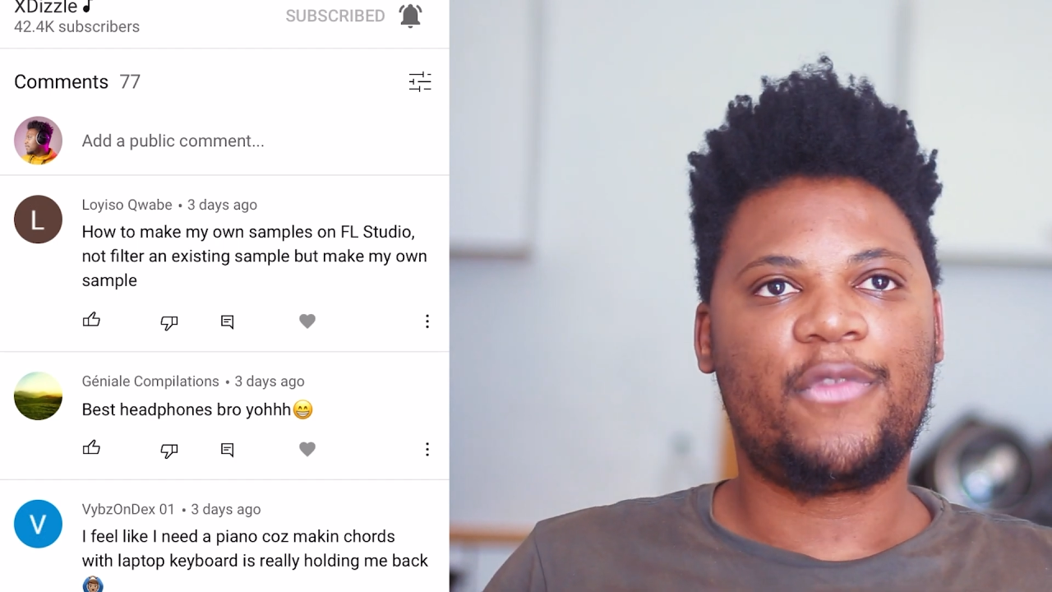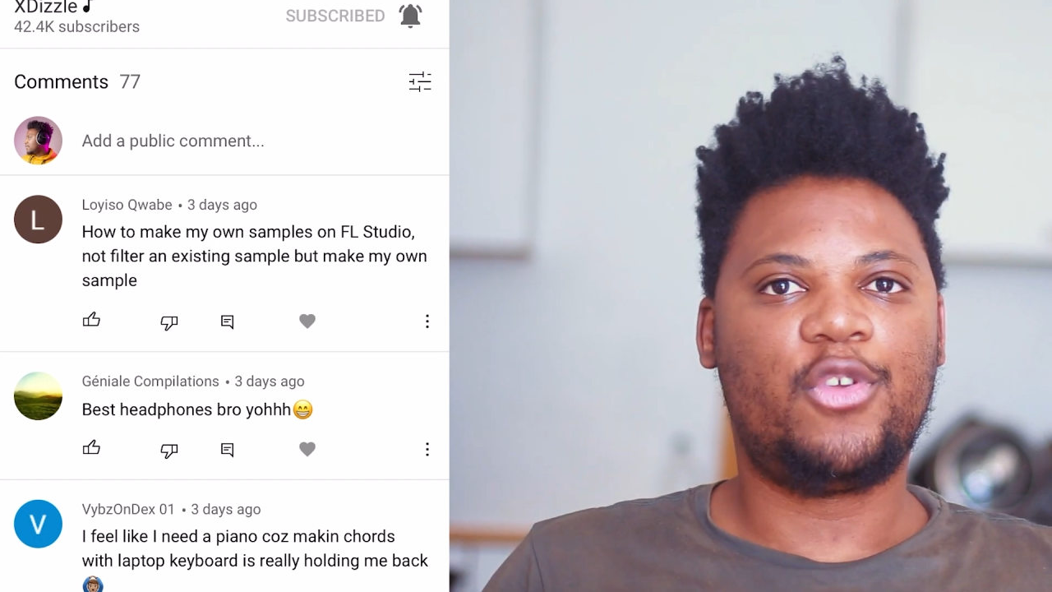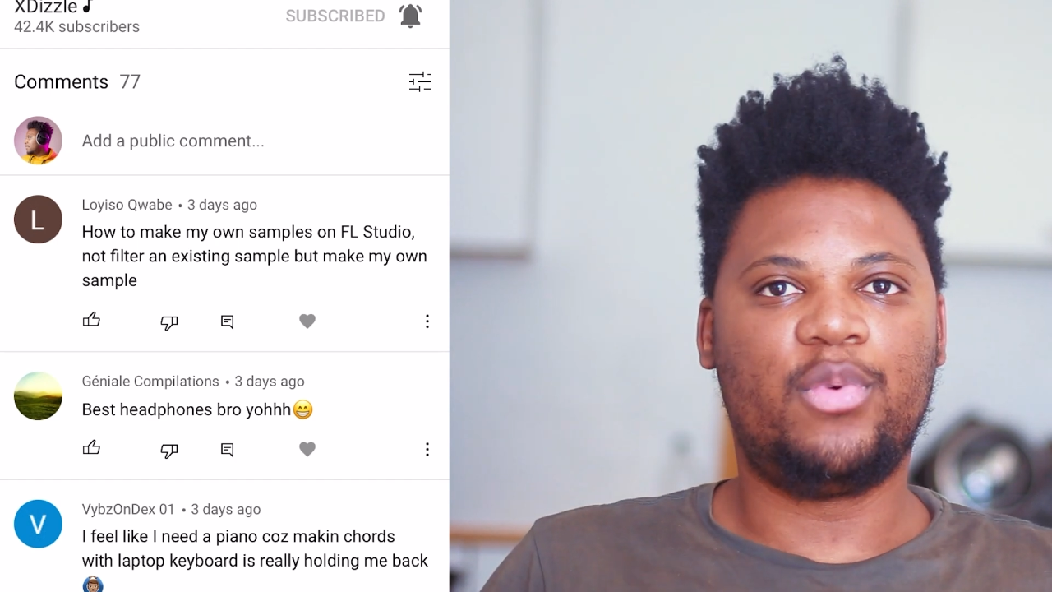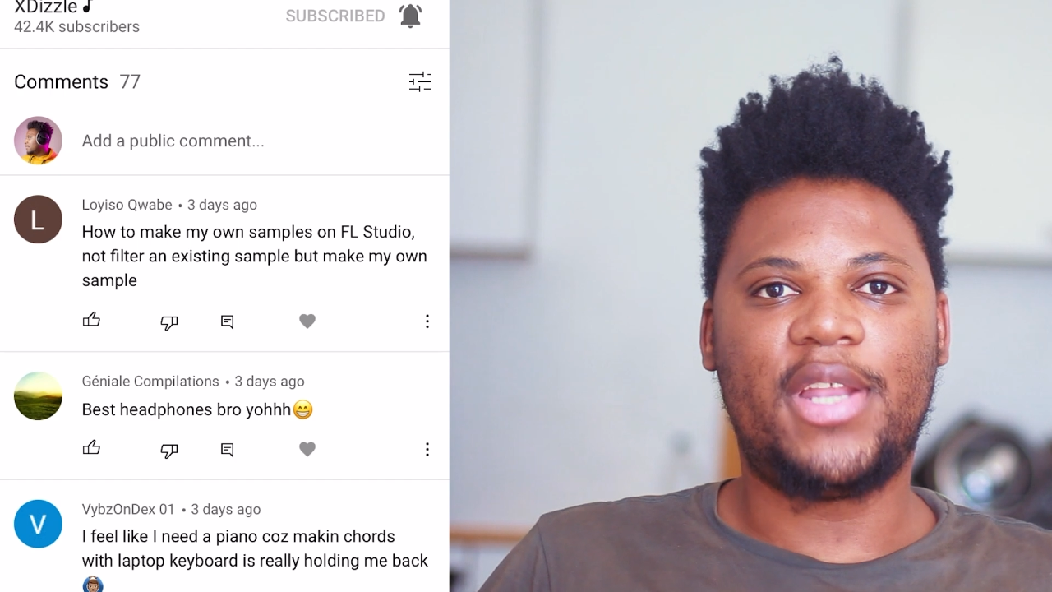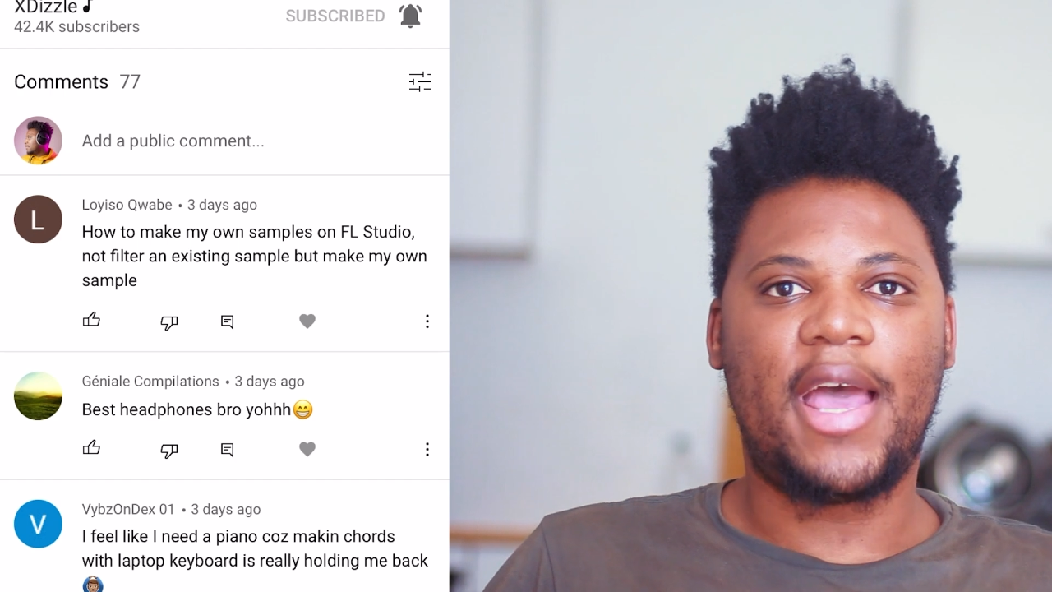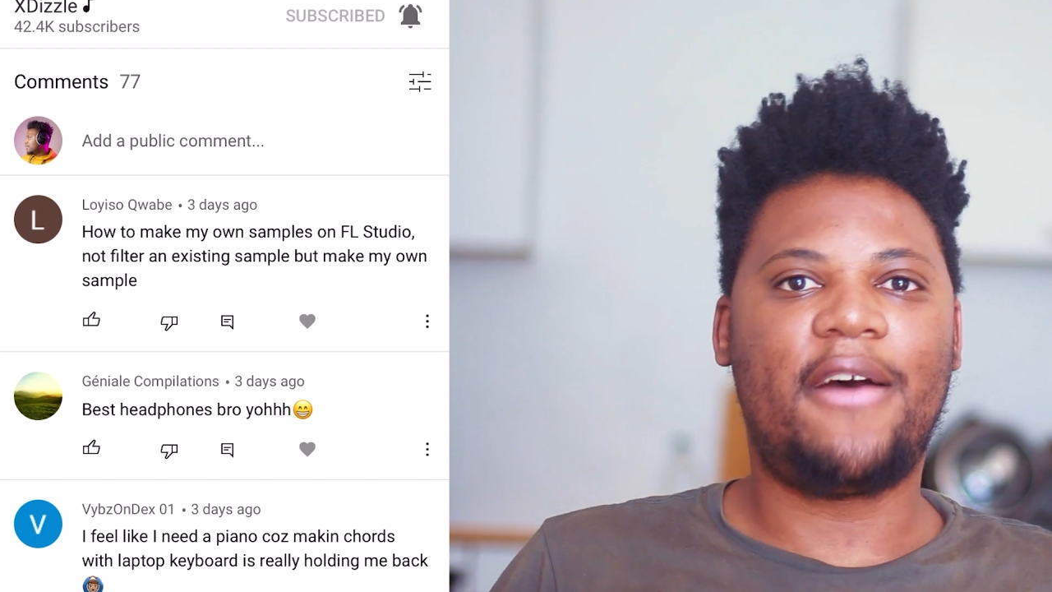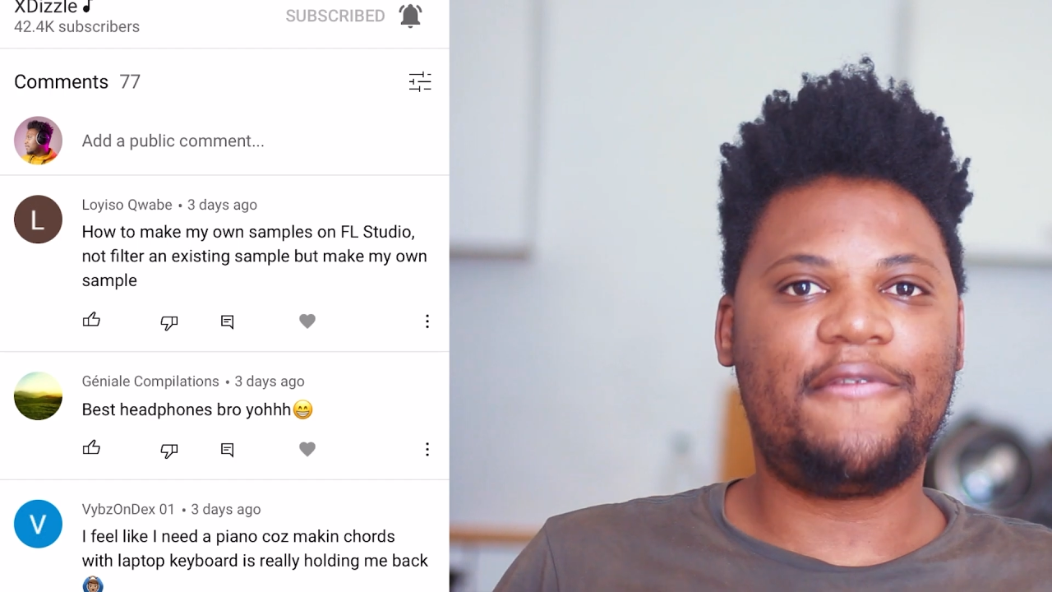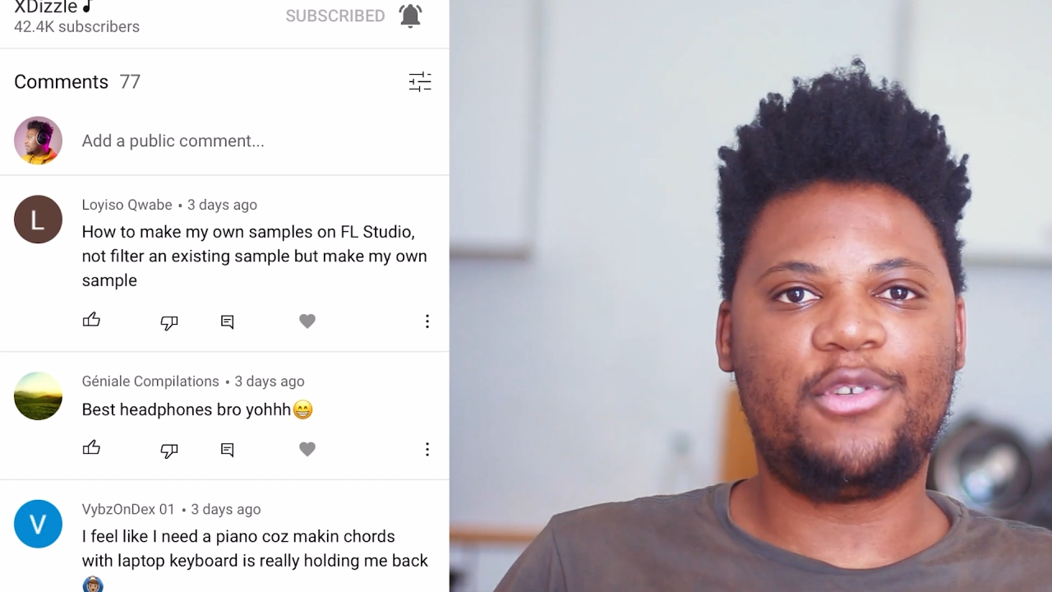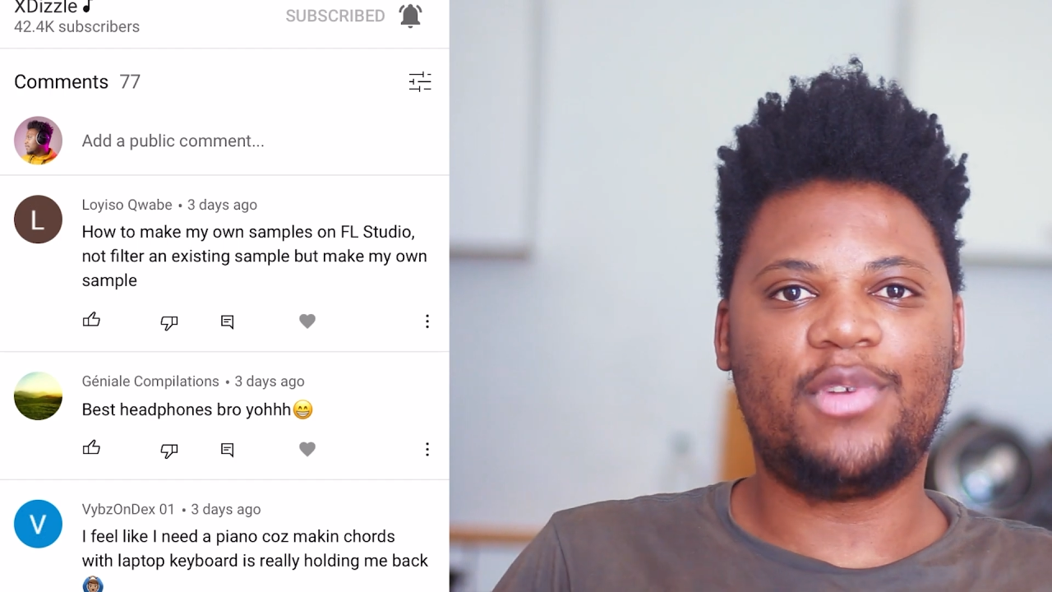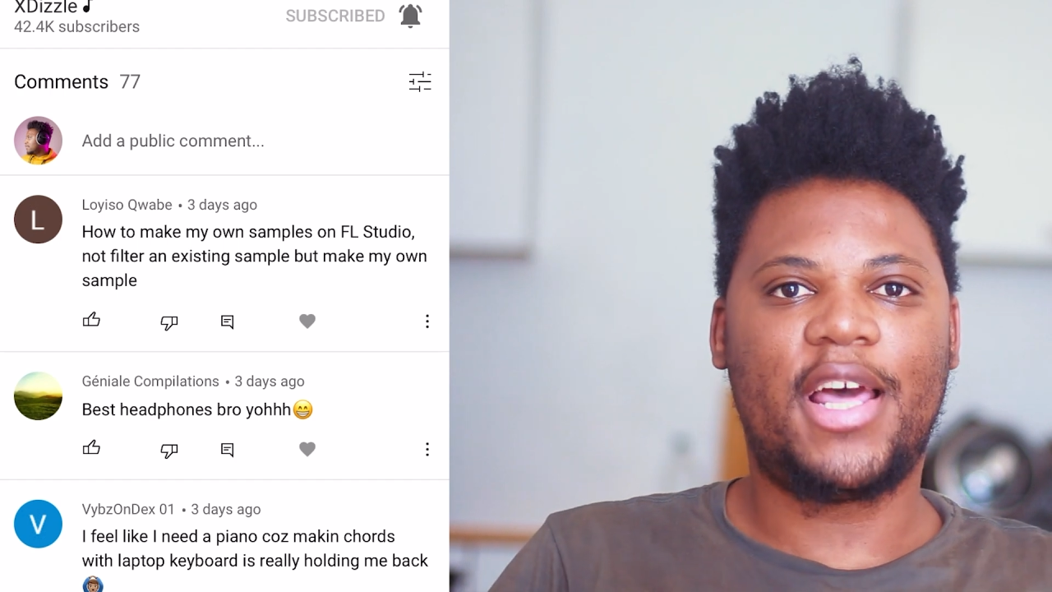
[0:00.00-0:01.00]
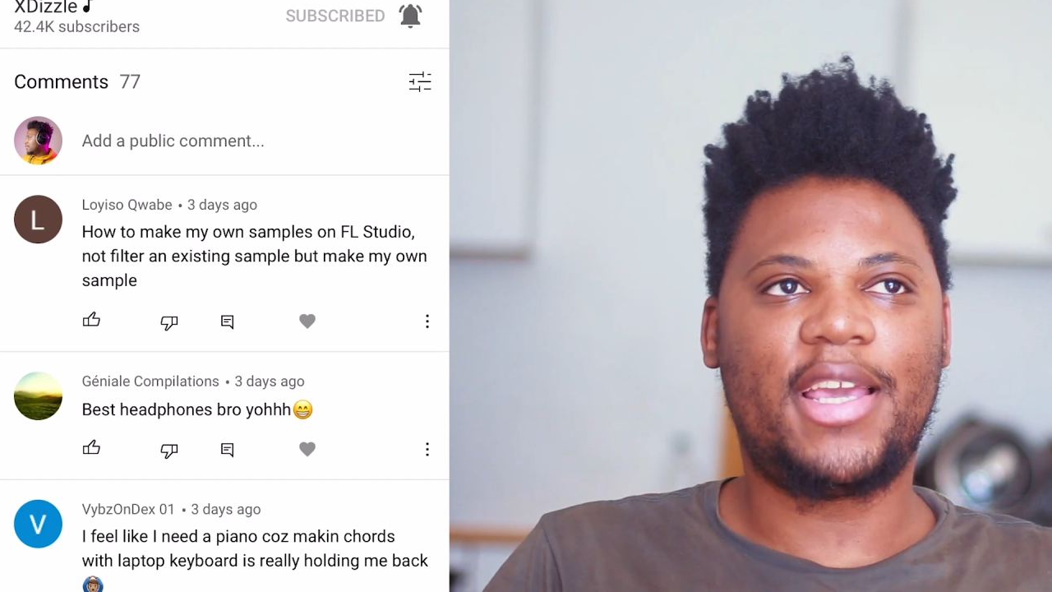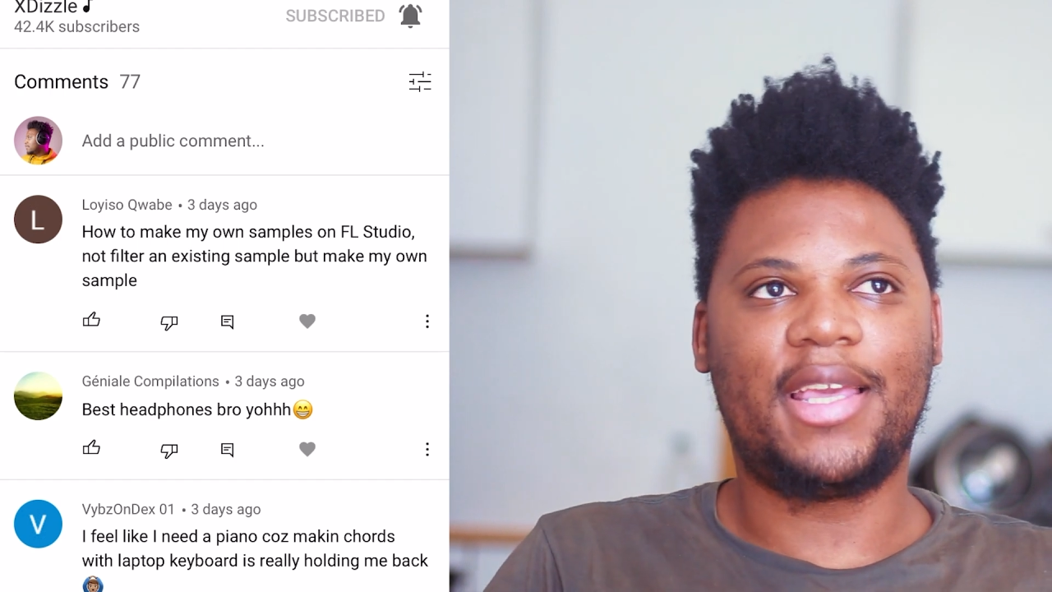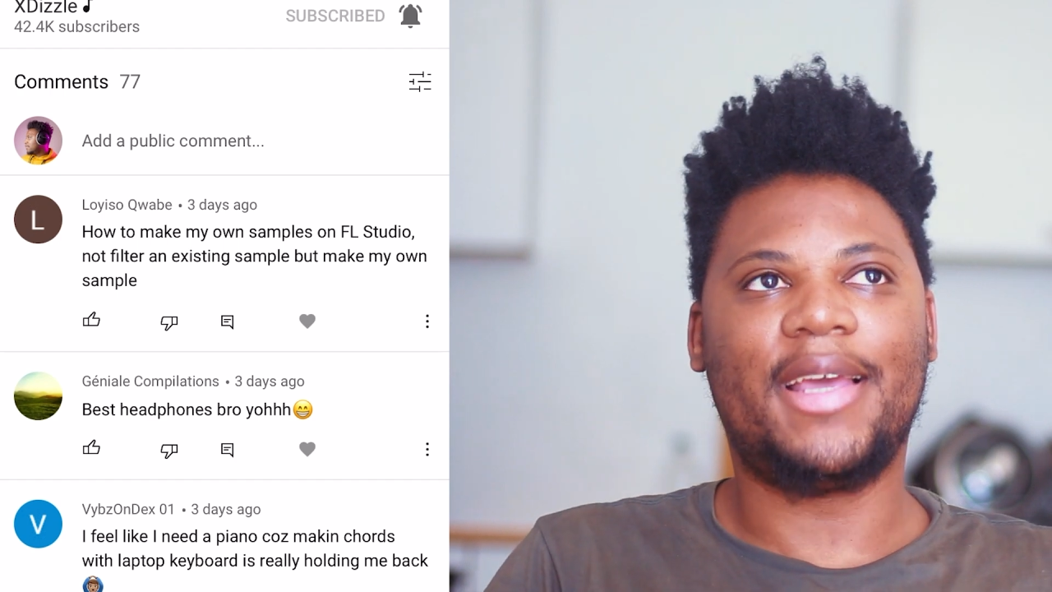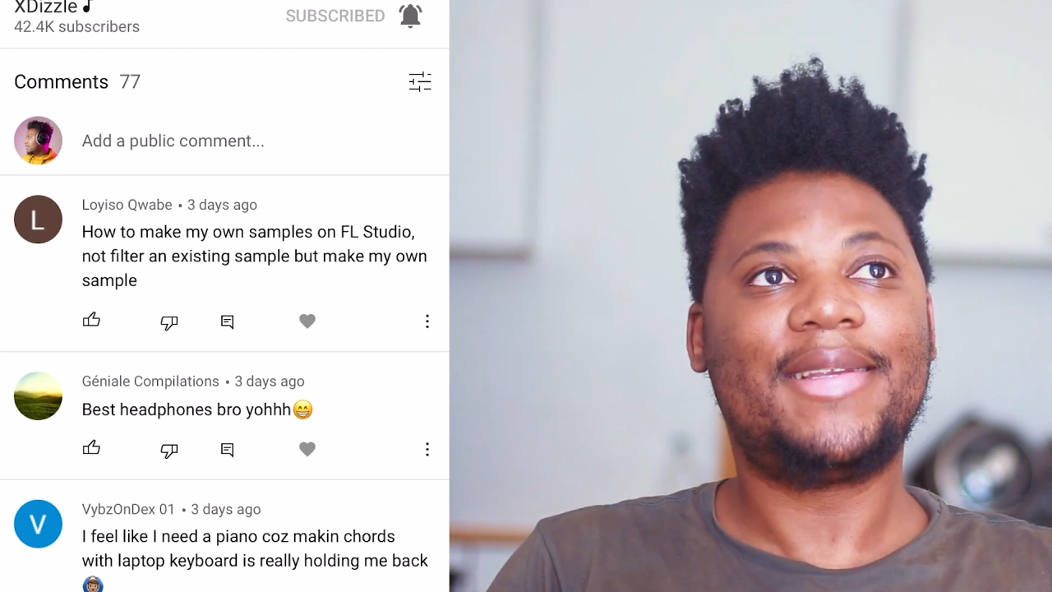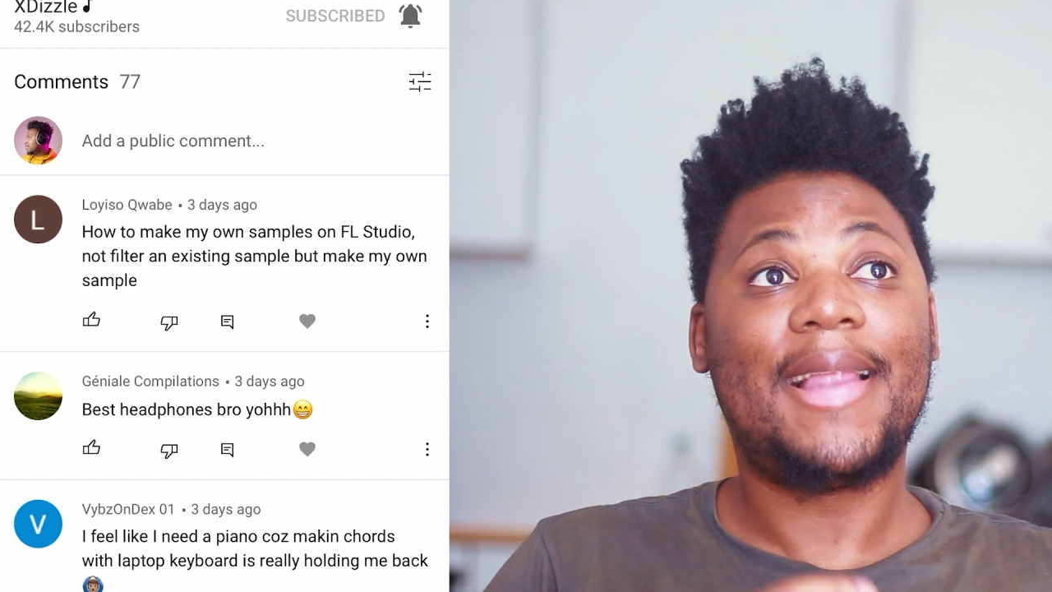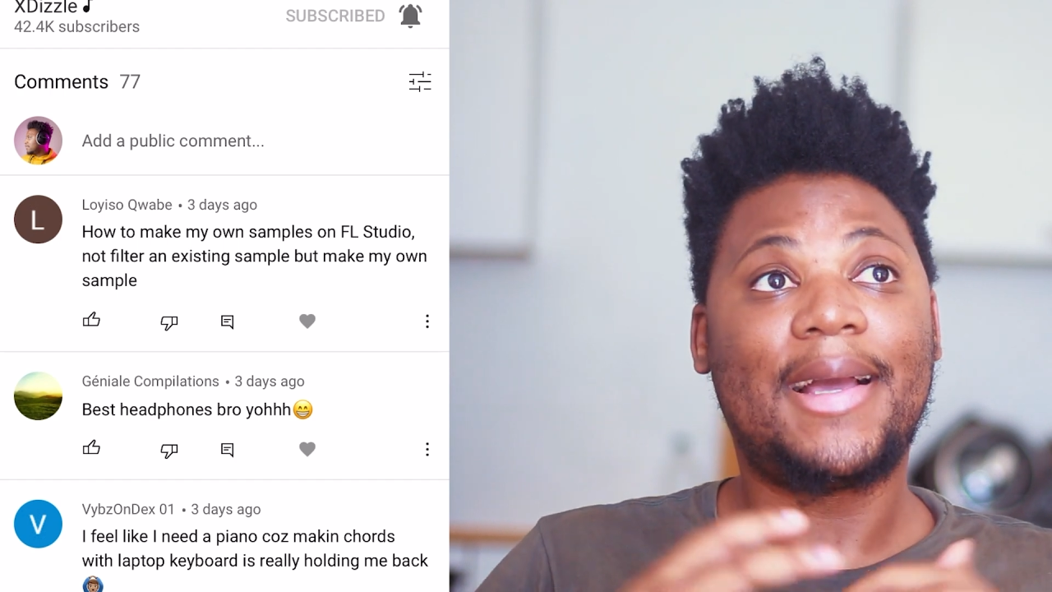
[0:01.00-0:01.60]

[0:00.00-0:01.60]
you would have to get